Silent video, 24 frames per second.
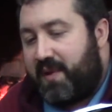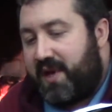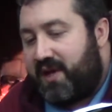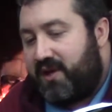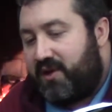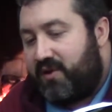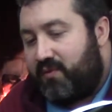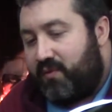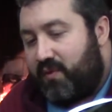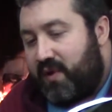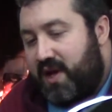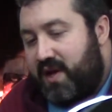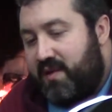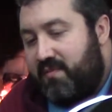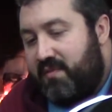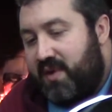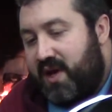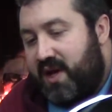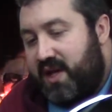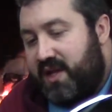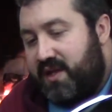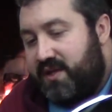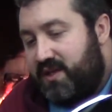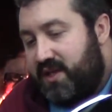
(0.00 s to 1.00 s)
They paid
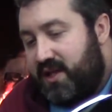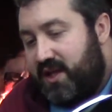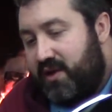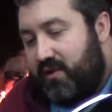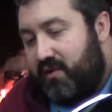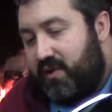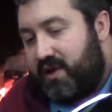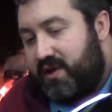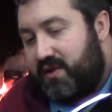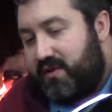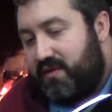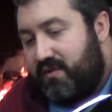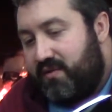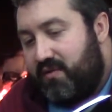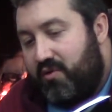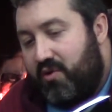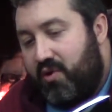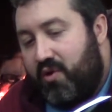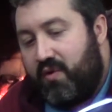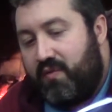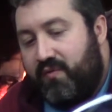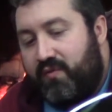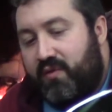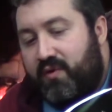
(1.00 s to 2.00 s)
great money to hear
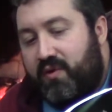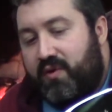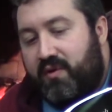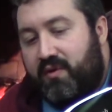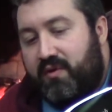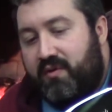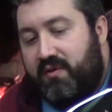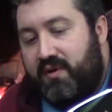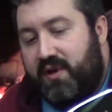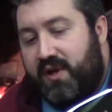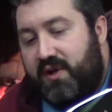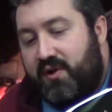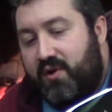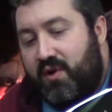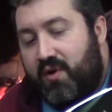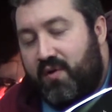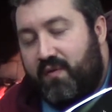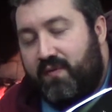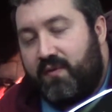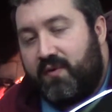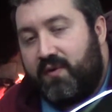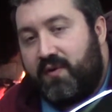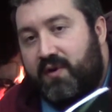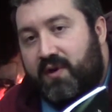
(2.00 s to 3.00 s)
it over
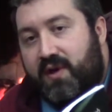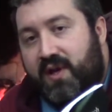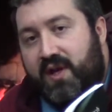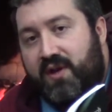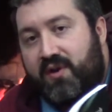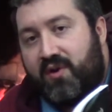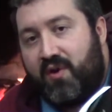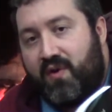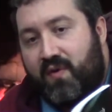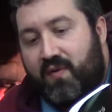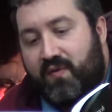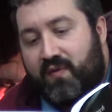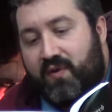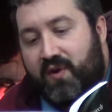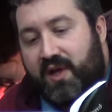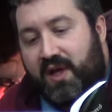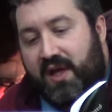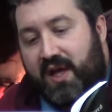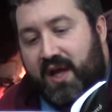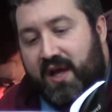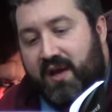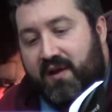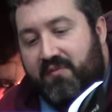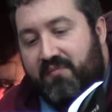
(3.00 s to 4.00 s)
and over and
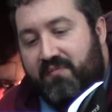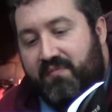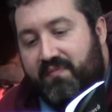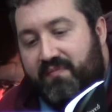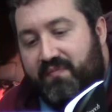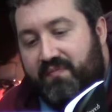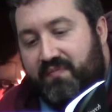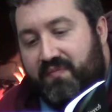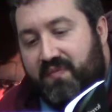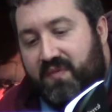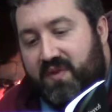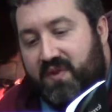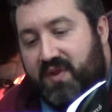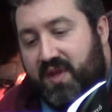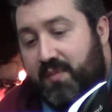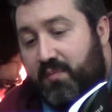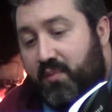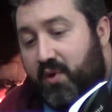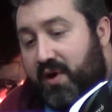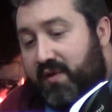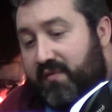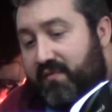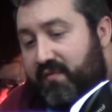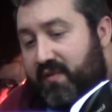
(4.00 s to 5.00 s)
over again.
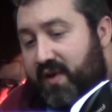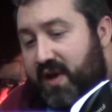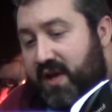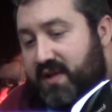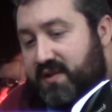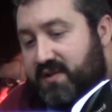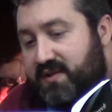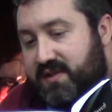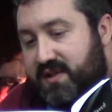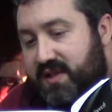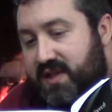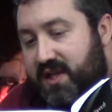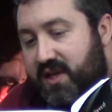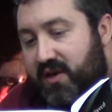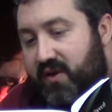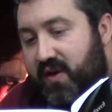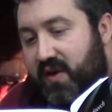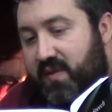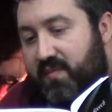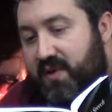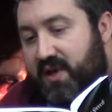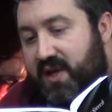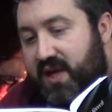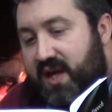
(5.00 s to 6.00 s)
They brought friends
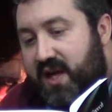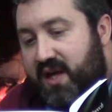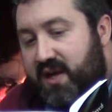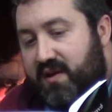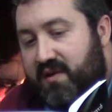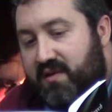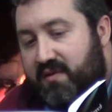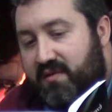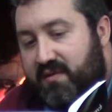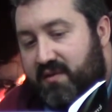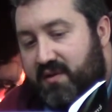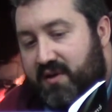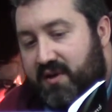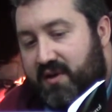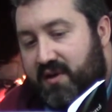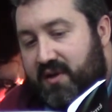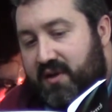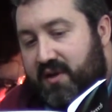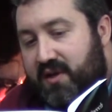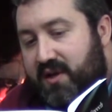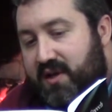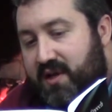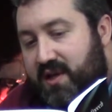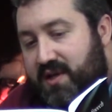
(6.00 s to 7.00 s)
to hear him again.
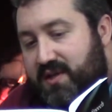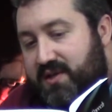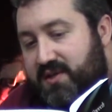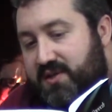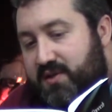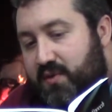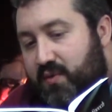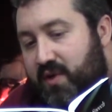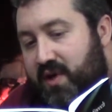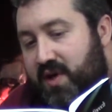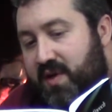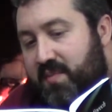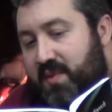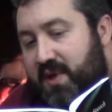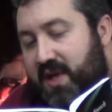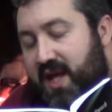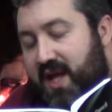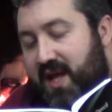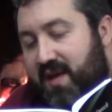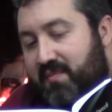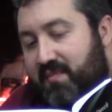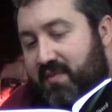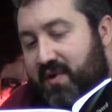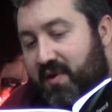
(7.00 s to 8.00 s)
His
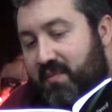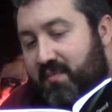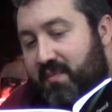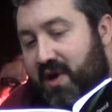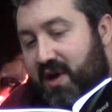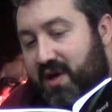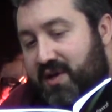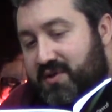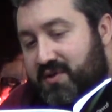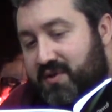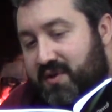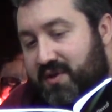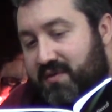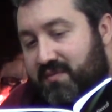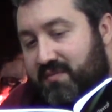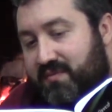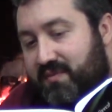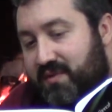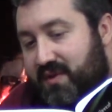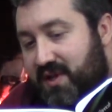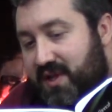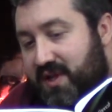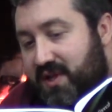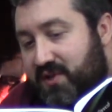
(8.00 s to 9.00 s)
story became their
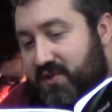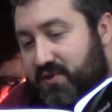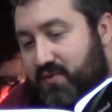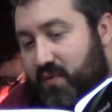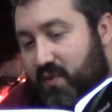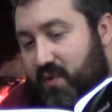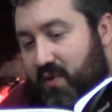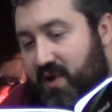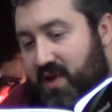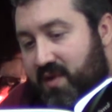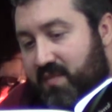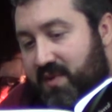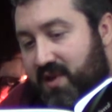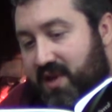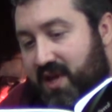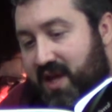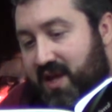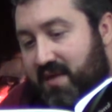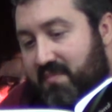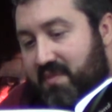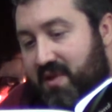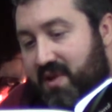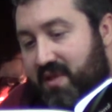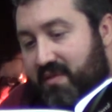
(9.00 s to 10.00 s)
mantra. His story
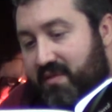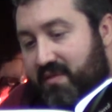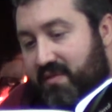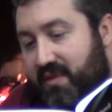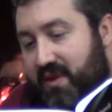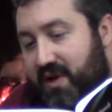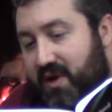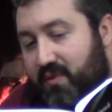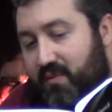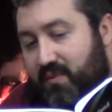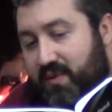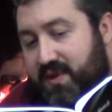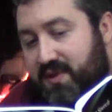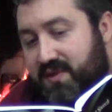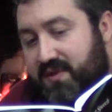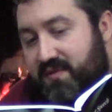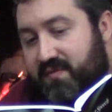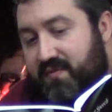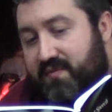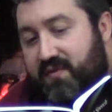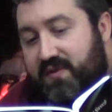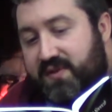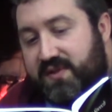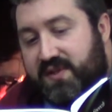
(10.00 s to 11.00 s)
became their
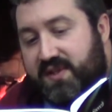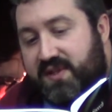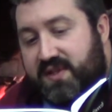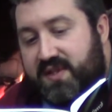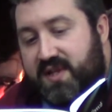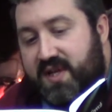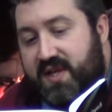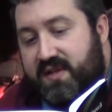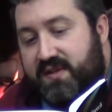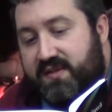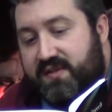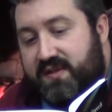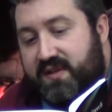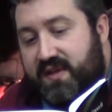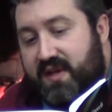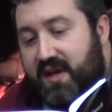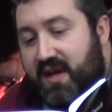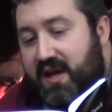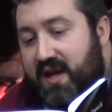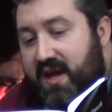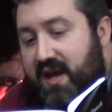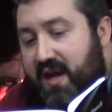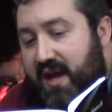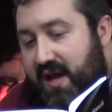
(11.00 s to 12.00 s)
reason for
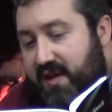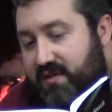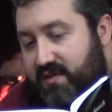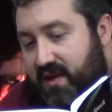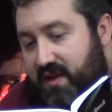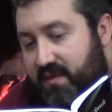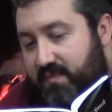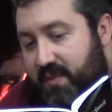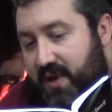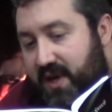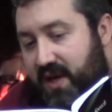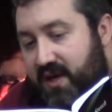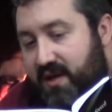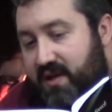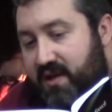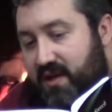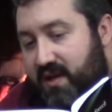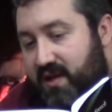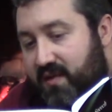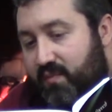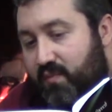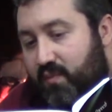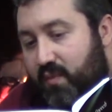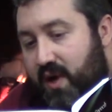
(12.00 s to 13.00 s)
success, and they
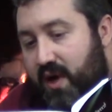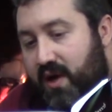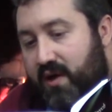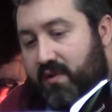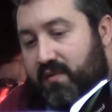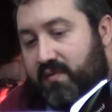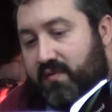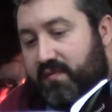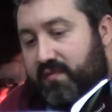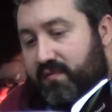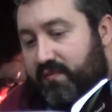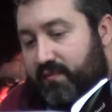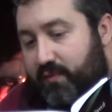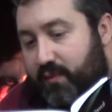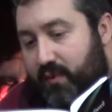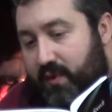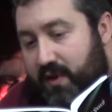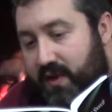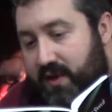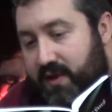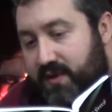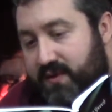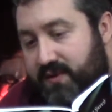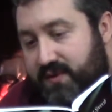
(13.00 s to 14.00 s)
paid him well
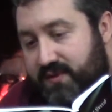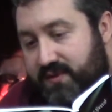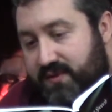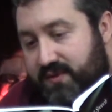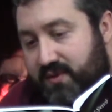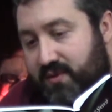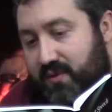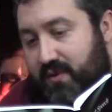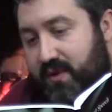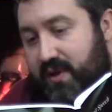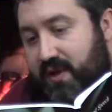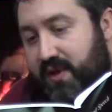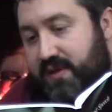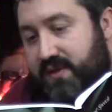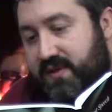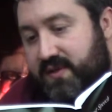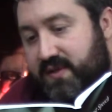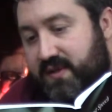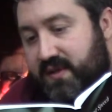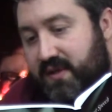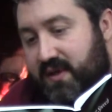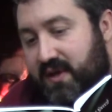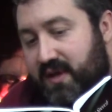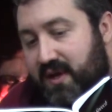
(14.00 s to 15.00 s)
for his
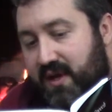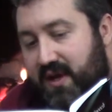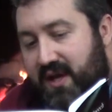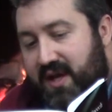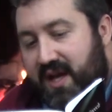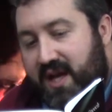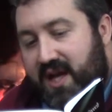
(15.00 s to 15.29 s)
stories.